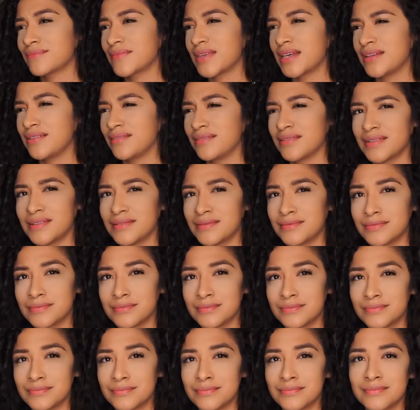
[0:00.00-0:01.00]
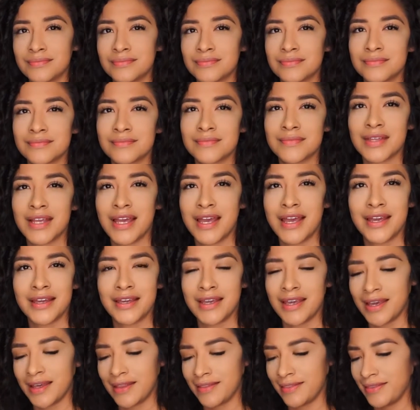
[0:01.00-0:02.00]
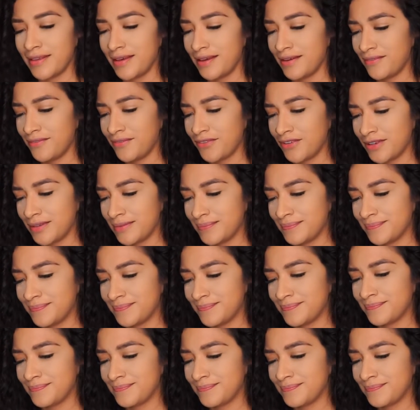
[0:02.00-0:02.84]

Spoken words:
don't know. I can't think of one.